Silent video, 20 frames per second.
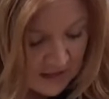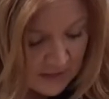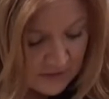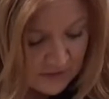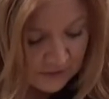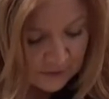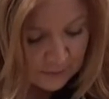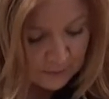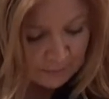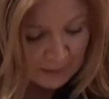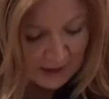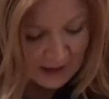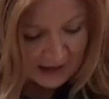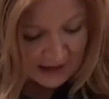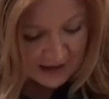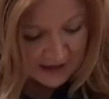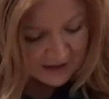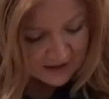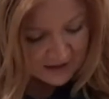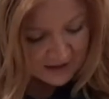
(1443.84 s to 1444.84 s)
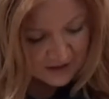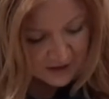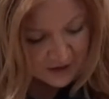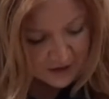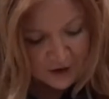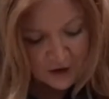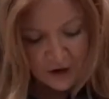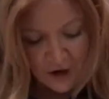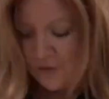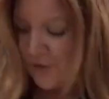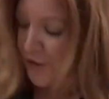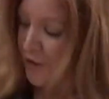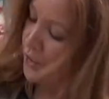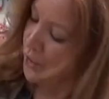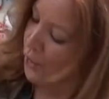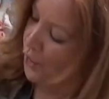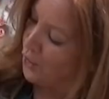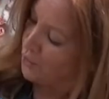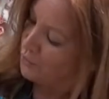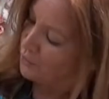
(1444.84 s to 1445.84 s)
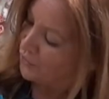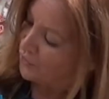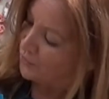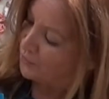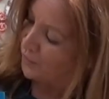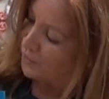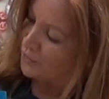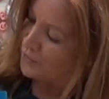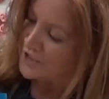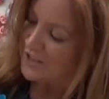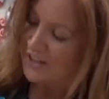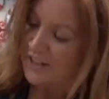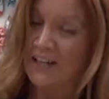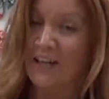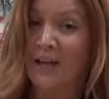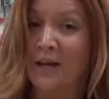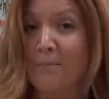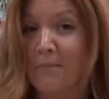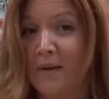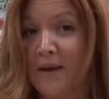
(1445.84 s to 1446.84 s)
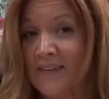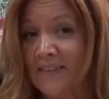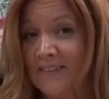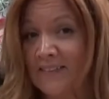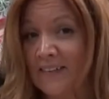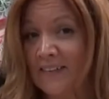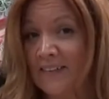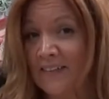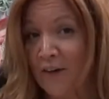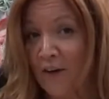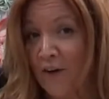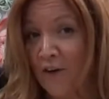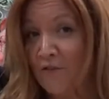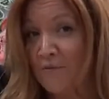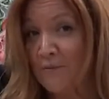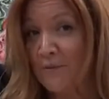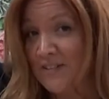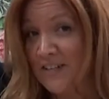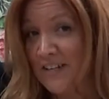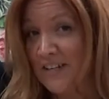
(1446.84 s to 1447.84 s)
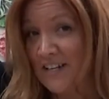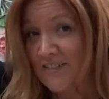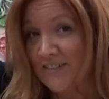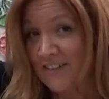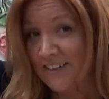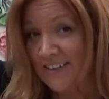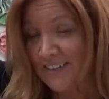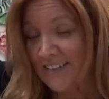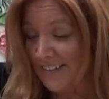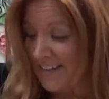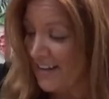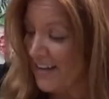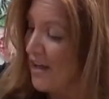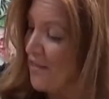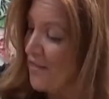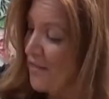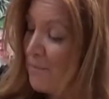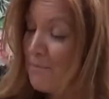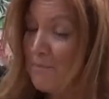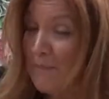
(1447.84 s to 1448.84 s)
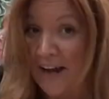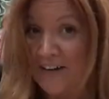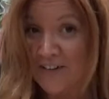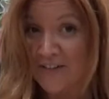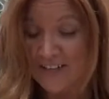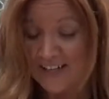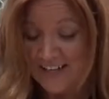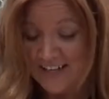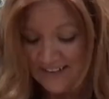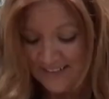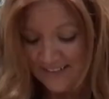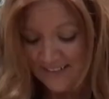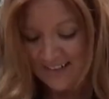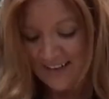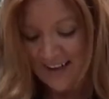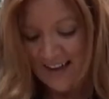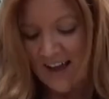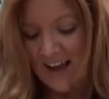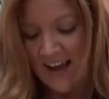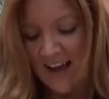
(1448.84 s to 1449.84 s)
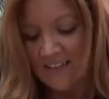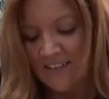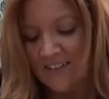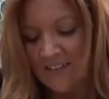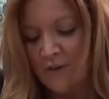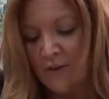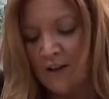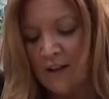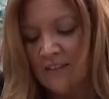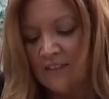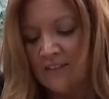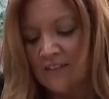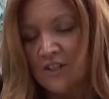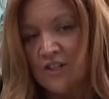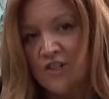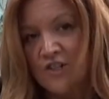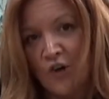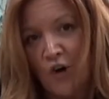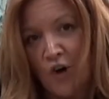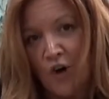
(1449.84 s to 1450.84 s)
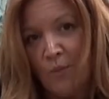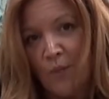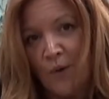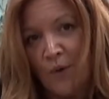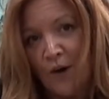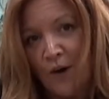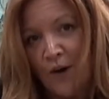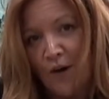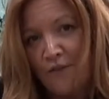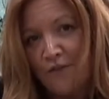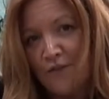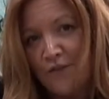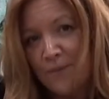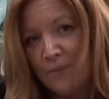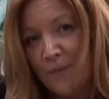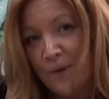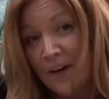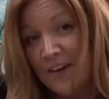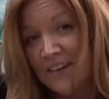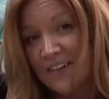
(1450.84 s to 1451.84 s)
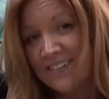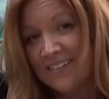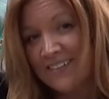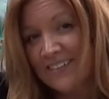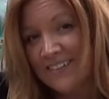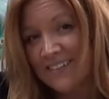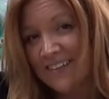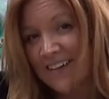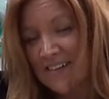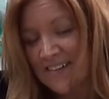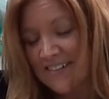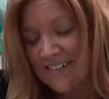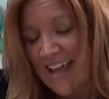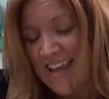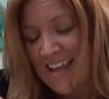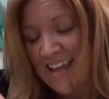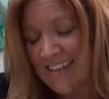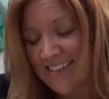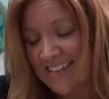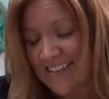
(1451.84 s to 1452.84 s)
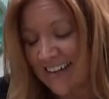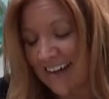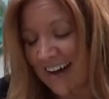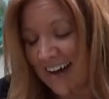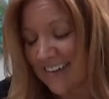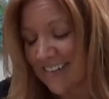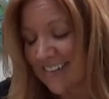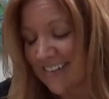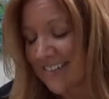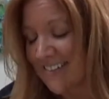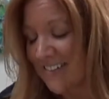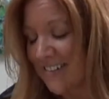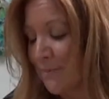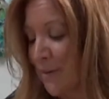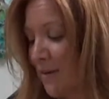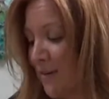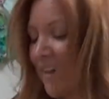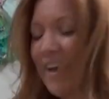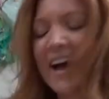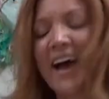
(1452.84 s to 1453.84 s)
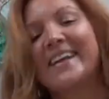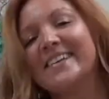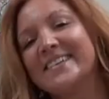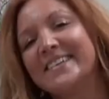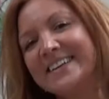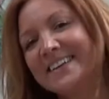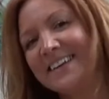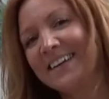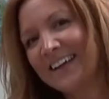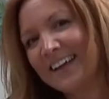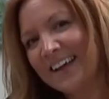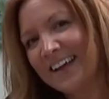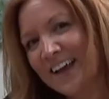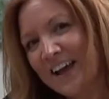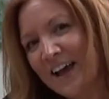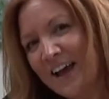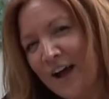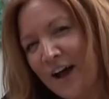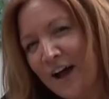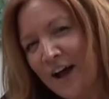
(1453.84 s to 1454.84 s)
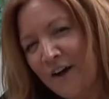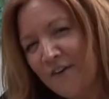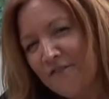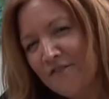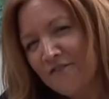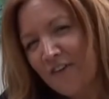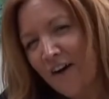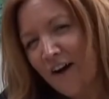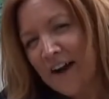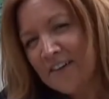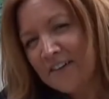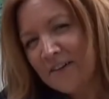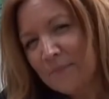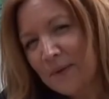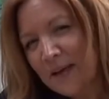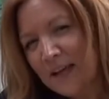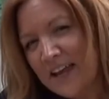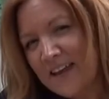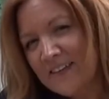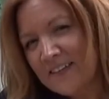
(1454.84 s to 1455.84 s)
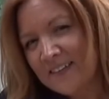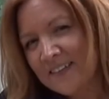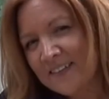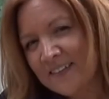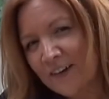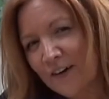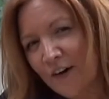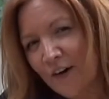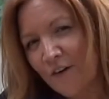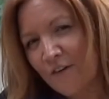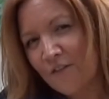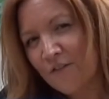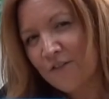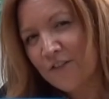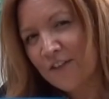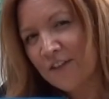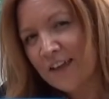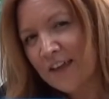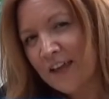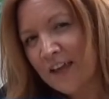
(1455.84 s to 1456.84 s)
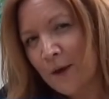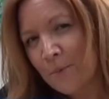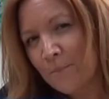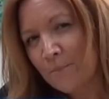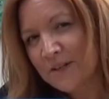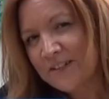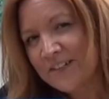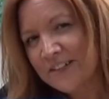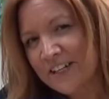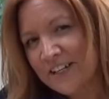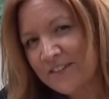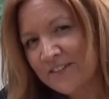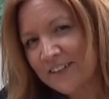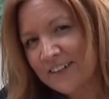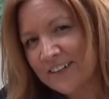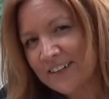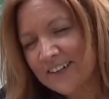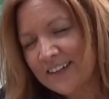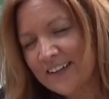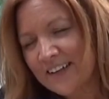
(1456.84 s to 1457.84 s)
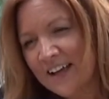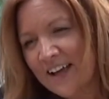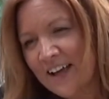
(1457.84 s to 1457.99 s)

In this bag are the corresponding pieces of material that match these, and so it's the job of the person undertaking the task to put their hand in, find a piece of the material,